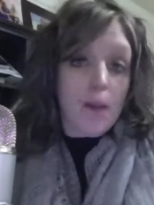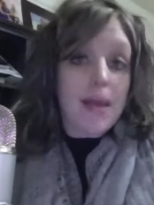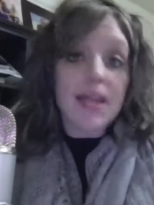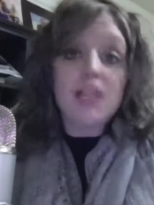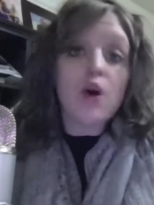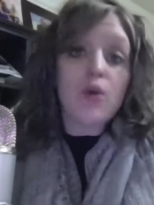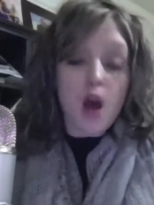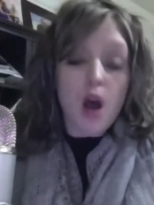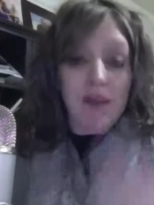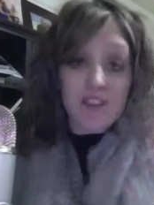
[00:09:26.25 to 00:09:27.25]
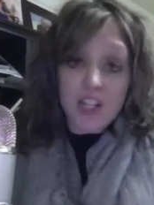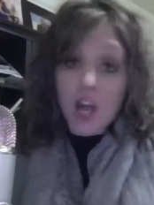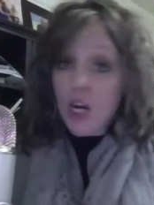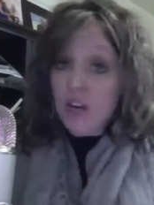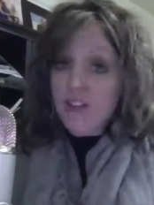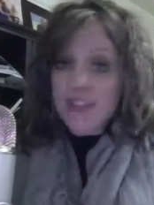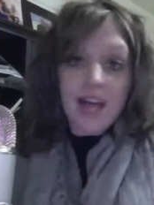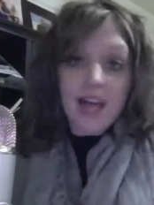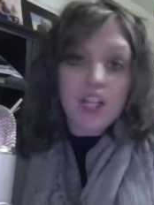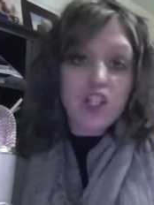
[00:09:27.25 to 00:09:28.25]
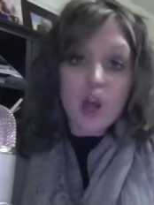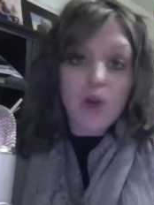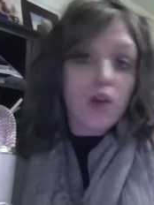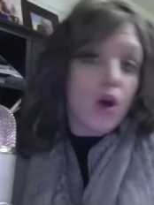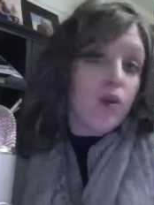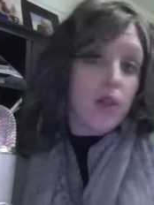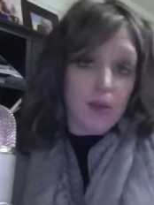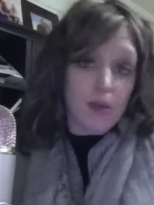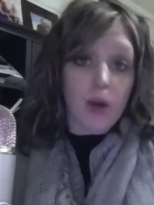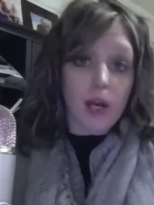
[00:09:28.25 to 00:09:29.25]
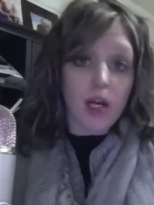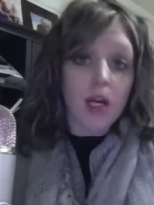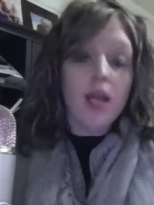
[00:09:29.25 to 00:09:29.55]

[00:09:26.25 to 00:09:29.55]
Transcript: Many don't know on my photography side don't know that I'm a lawyer